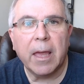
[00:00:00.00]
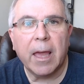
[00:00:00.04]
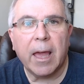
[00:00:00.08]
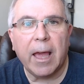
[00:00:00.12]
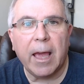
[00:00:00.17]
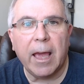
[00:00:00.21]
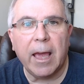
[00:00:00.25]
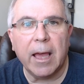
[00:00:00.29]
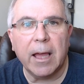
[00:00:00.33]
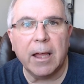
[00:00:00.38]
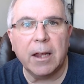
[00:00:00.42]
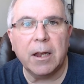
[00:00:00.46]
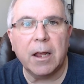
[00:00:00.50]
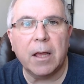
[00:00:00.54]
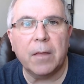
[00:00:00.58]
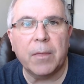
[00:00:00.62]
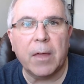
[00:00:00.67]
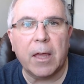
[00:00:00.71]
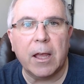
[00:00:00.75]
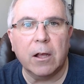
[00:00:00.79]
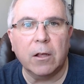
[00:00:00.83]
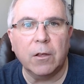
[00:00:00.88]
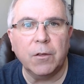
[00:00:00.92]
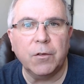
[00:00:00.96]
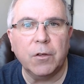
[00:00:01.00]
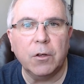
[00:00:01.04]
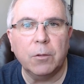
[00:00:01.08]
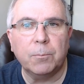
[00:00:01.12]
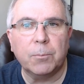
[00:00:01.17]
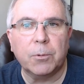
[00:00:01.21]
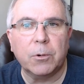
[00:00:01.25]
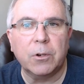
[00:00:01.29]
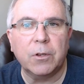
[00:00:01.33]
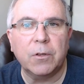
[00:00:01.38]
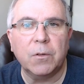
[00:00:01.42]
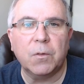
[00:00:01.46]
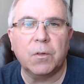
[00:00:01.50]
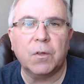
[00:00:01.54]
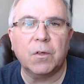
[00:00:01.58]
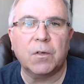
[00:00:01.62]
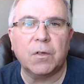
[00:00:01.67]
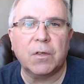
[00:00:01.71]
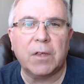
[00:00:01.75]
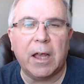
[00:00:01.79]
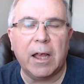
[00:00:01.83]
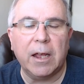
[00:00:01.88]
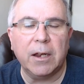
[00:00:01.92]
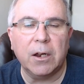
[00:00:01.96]
and they also produce a
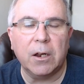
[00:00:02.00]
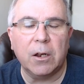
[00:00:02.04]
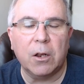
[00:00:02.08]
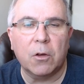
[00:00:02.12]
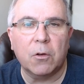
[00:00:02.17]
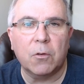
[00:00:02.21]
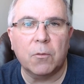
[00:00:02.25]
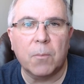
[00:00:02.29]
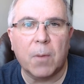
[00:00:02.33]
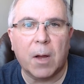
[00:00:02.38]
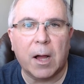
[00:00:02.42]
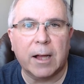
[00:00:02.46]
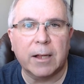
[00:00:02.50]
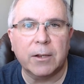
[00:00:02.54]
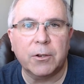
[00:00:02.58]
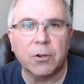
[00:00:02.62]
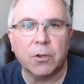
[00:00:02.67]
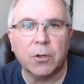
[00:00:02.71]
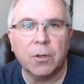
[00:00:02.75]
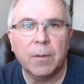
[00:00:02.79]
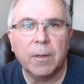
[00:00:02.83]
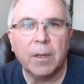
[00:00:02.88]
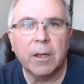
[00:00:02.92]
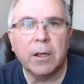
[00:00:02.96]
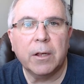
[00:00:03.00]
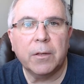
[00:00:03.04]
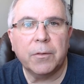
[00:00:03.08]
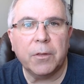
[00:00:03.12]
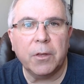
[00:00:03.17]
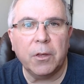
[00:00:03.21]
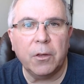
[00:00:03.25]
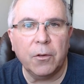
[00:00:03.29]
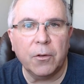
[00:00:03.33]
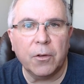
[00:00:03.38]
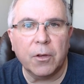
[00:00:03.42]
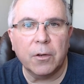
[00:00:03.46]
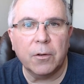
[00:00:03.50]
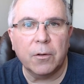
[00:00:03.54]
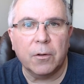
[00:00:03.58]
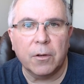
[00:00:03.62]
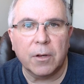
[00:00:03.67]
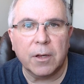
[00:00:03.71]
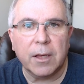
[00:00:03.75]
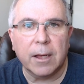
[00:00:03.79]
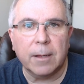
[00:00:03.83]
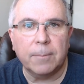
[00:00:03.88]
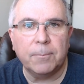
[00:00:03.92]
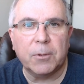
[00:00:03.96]
standalone module that you can
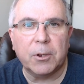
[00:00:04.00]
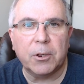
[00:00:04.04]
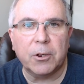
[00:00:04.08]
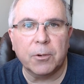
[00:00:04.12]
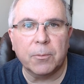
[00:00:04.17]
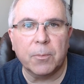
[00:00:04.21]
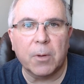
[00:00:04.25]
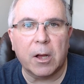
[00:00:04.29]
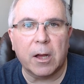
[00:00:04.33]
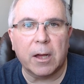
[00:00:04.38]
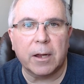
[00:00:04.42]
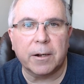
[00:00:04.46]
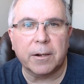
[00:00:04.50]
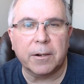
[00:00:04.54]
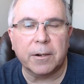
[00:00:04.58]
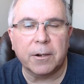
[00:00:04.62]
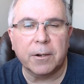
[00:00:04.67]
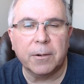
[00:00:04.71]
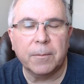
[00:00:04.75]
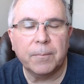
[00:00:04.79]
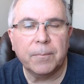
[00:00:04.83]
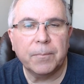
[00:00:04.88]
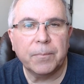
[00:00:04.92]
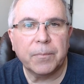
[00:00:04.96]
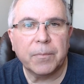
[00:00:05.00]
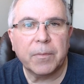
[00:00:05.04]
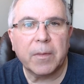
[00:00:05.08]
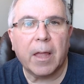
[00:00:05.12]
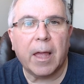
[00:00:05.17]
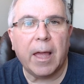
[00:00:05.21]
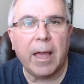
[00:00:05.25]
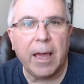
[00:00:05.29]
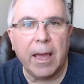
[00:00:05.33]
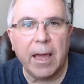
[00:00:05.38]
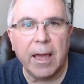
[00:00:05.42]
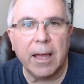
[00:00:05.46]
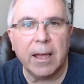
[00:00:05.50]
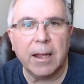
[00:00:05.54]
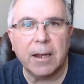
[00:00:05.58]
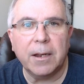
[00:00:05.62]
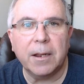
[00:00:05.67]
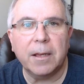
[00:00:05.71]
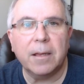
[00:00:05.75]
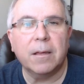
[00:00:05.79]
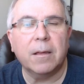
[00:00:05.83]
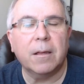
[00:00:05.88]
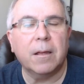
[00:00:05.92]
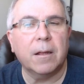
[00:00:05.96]
hook up to your monitor and
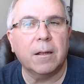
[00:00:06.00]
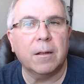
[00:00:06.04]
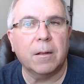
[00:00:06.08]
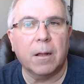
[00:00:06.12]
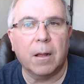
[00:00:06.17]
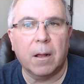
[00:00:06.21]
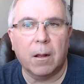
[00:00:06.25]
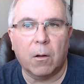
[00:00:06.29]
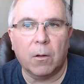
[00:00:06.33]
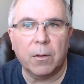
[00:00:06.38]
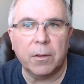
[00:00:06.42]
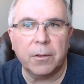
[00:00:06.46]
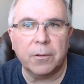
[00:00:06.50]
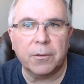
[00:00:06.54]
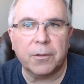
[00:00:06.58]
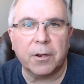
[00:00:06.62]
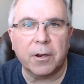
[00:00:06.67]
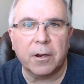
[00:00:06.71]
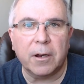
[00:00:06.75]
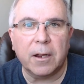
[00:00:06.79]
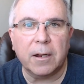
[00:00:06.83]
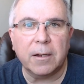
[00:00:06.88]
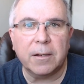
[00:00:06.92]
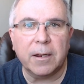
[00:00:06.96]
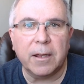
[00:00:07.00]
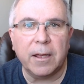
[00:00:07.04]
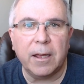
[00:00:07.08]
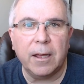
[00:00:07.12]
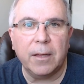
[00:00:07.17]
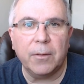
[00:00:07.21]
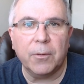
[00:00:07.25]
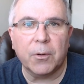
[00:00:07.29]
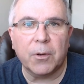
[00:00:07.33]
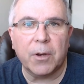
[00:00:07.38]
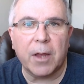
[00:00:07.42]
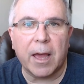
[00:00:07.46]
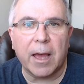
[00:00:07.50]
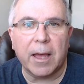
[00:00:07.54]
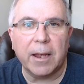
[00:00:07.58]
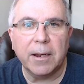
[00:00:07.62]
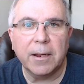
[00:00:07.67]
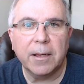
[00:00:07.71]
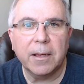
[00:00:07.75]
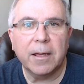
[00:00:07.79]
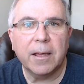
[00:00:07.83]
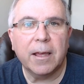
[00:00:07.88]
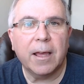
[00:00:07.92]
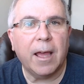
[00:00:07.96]
to, to Ethernet
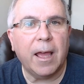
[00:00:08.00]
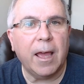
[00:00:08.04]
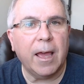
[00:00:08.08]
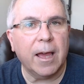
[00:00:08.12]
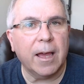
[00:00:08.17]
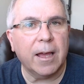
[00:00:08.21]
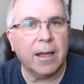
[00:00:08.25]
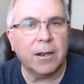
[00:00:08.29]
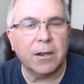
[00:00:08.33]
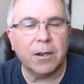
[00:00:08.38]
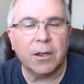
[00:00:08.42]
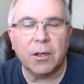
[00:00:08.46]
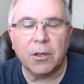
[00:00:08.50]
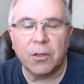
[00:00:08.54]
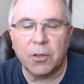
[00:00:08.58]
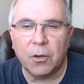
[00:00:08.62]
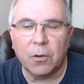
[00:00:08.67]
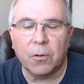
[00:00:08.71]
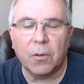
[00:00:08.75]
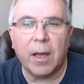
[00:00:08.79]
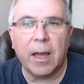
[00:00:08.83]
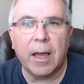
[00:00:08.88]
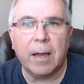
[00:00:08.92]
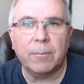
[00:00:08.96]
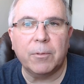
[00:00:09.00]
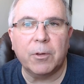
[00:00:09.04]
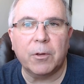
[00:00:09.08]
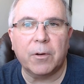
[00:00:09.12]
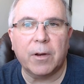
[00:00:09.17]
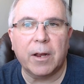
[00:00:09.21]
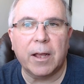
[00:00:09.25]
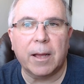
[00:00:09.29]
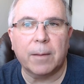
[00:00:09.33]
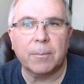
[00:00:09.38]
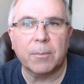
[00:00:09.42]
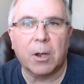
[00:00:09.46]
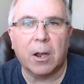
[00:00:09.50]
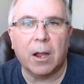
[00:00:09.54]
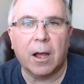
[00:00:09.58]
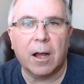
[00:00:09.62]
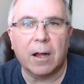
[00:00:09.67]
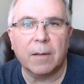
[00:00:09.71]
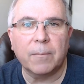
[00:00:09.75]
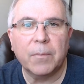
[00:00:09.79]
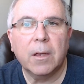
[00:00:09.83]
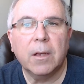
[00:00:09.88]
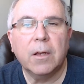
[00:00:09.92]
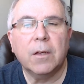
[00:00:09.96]
and you'll have your ham clock.
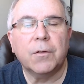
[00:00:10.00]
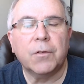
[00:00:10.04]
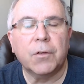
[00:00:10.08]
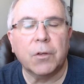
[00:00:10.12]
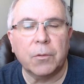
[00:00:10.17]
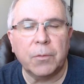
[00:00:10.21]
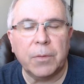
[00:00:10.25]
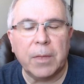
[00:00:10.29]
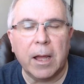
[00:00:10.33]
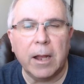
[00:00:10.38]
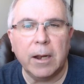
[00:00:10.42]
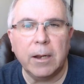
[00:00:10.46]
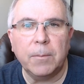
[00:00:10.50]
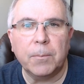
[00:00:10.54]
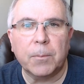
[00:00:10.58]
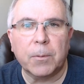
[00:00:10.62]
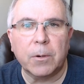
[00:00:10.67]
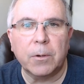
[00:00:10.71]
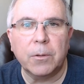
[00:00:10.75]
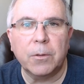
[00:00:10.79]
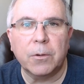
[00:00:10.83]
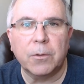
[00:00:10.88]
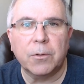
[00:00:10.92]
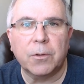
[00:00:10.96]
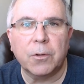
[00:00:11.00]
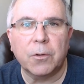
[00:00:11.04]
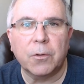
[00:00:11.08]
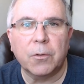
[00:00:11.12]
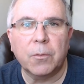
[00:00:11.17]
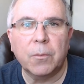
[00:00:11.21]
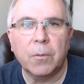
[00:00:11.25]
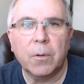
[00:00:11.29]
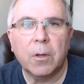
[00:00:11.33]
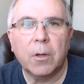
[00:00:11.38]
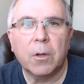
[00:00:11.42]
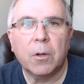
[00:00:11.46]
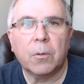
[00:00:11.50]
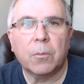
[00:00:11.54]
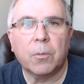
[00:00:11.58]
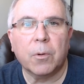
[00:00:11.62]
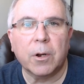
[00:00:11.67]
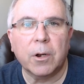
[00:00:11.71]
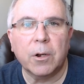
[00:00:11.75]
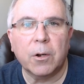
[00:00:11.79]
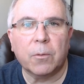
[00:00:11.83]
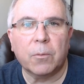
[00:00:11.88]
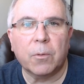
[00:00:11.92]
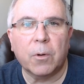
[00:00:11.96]
So without any further ado, we're
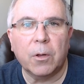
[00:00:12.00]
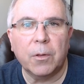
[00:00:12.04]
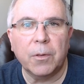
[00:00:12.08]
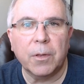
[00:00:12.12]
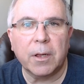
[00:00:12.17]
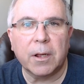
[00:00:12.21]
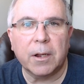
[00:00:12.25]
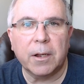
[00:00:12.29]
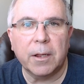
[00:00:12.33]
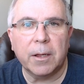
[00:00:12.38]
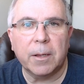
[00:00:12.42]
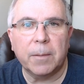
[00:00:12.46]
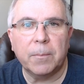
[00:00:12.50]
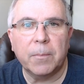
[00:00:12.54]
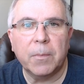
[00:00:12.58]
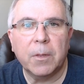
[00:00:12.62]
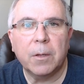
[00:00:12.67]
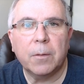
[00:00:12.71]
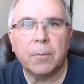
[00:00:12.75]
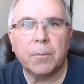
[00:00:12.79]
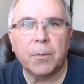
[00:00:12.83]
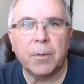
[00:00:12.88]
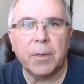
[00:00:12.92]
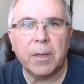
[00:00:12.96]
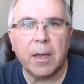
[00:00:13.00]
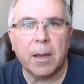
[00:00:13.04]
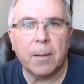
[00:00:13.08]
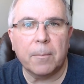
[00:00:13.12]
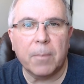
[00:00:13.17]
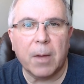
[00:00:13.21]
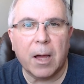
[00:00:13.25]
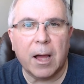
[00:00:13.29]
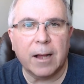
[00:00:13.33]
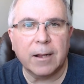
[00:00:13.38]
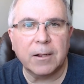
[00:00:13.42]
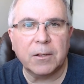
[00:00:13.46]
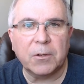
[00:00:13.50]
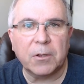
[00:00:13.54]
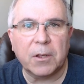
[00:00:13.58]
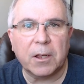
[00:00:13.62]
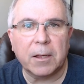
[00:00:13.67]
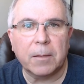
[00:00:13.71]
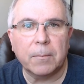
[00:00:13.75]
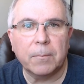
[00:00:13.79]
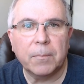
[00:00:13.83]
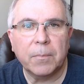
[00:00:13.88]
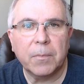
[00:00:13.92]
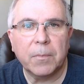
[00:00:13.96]
going to roll the clip for the unboxing,